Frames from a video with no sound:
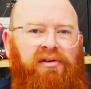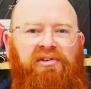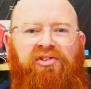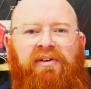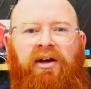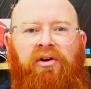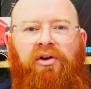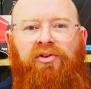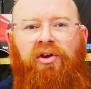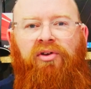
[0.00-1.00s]
This then
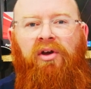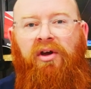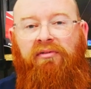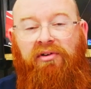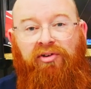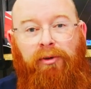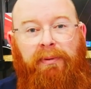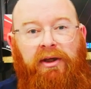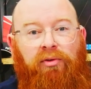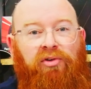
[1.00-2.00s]
causes the C
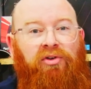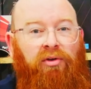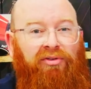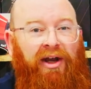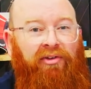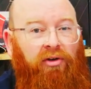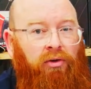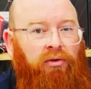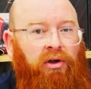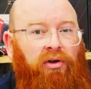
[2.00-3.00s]
P U to utilize
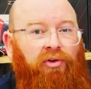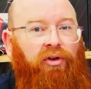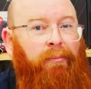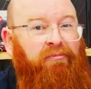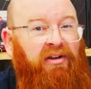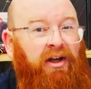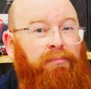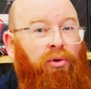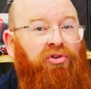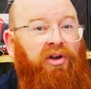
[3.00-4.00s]
all cores and really
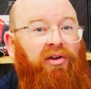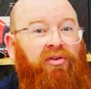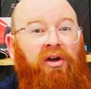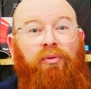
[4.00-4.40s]
push it,